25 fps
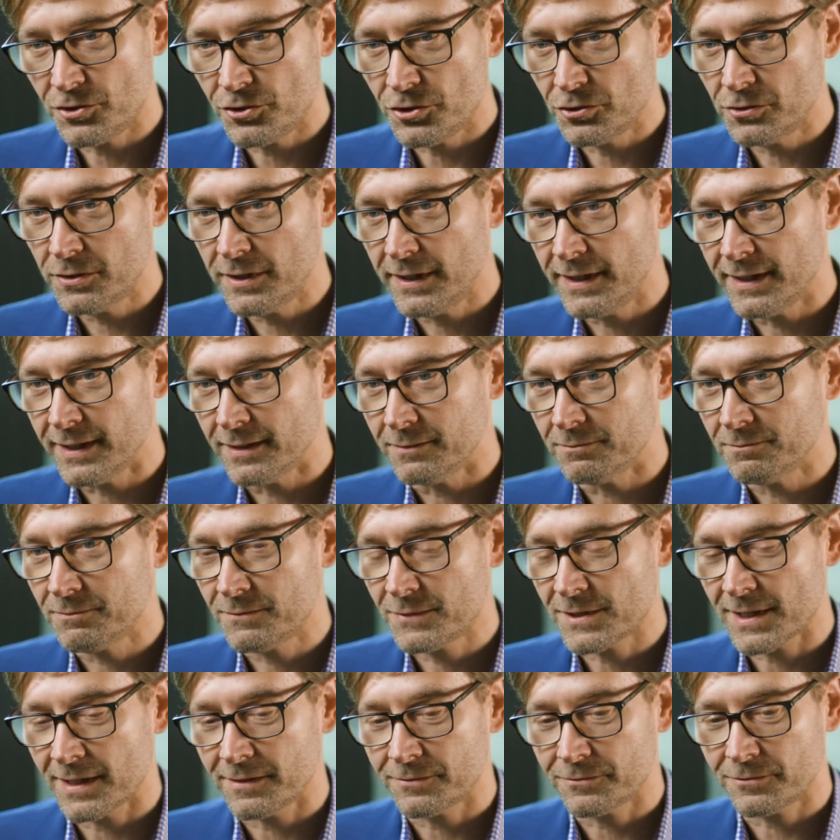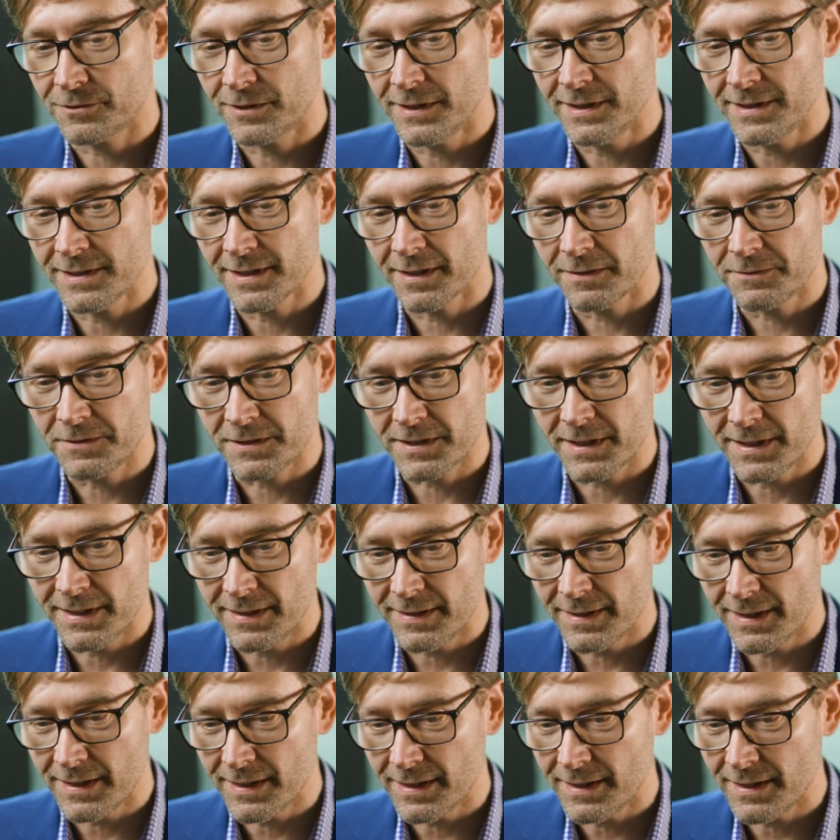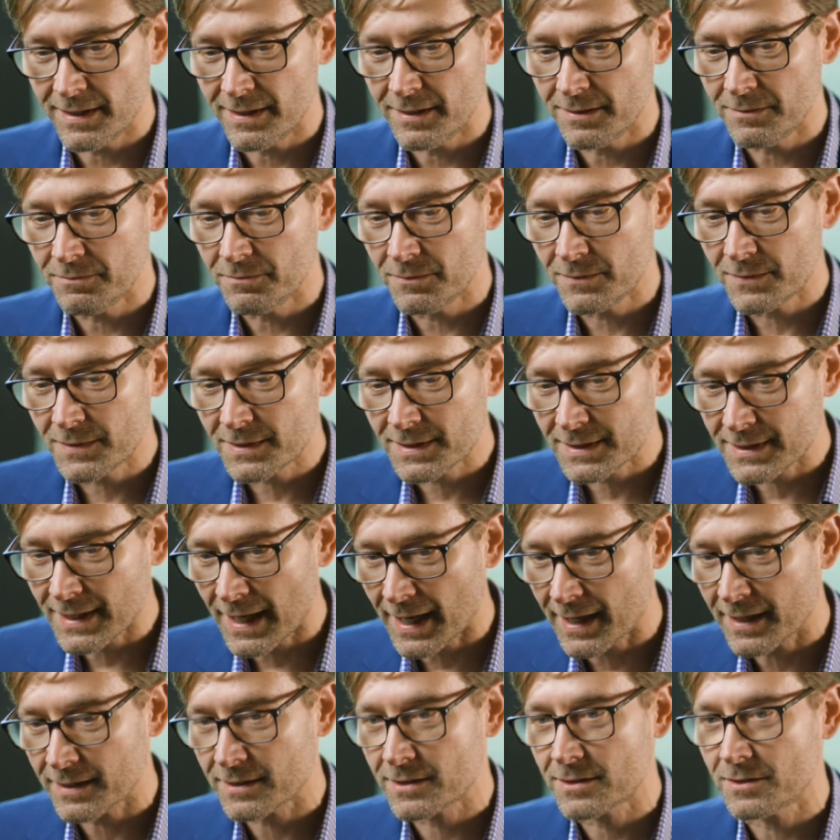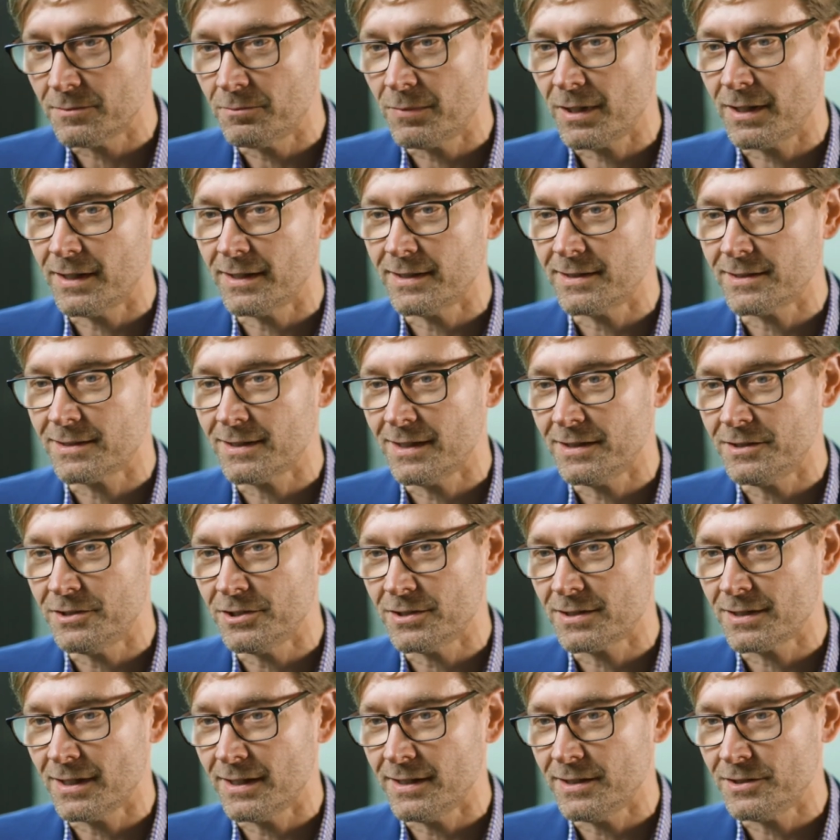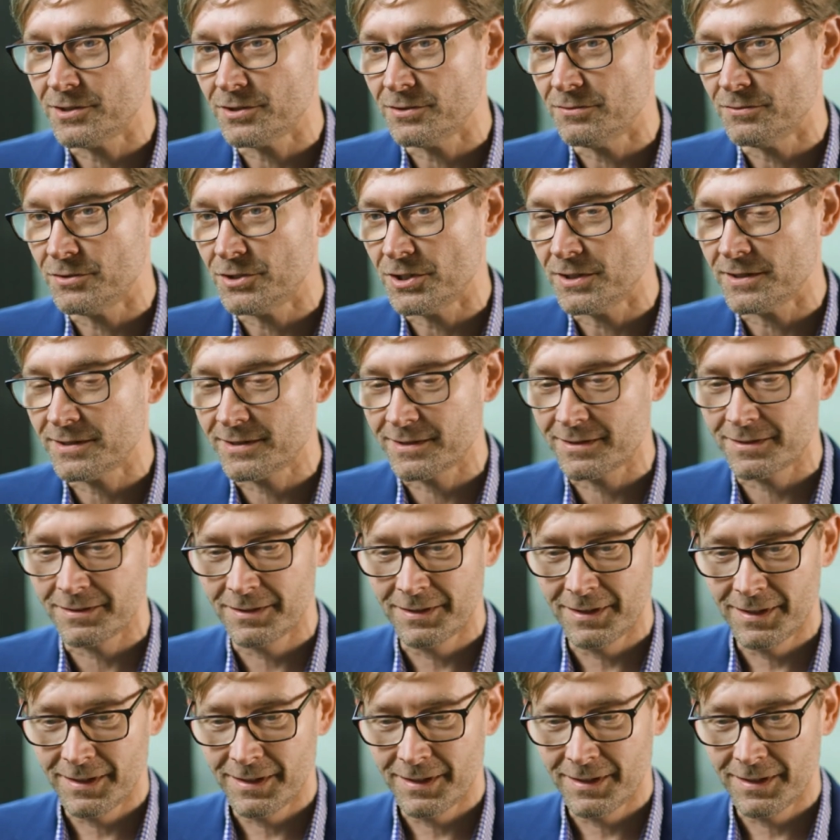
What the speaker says: joining Saffery's, I've seen the tax compliance legislation just